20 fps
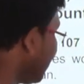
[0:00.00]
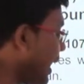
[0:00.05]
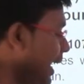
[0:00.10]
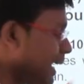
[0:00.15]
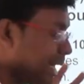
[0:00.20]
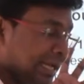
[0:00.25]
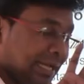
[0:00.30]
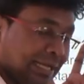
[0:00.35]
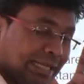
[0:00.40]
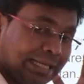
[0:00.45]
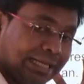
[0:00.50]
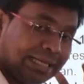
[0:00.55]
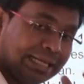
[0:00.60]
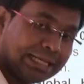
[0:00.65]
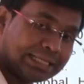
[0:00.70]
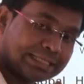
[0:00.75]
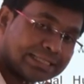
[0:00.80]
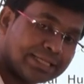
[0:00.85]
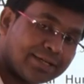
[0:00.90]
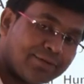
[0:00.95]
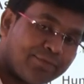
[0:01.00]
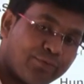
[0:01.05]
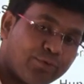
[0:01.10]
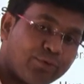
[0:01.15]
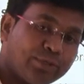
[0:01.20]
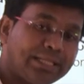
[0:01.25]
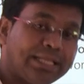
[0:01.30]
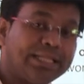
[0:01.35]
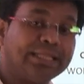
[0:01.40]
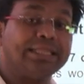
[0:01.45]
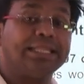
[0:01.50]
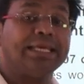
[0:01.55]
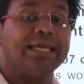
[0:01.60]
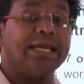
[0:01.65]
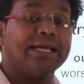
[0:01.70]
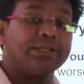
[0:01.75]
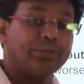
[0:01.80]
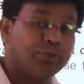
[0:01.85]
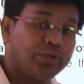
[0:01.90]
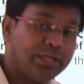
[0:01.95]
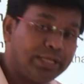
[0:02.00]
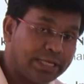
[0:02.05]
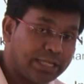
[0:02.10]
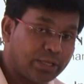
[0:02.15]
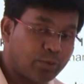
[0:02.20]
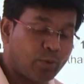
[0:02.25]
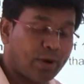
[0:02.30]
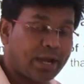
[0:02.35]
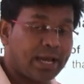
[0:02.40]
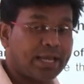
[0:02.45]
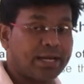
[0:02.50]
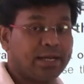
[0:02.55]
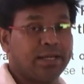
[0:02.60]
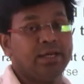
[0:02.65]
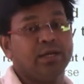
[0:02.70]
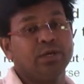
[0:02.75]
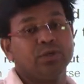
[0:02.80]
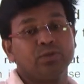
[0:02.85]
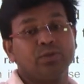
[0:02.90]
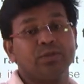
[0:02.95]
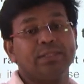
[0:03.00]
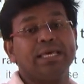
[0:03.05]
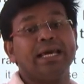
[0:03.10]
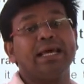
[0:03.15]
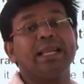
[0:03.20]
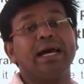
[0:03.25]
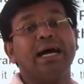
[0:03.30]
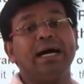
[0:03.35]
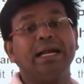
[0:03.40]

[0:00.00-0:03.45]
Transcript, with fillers: are getting lesser food than they actually require, so they are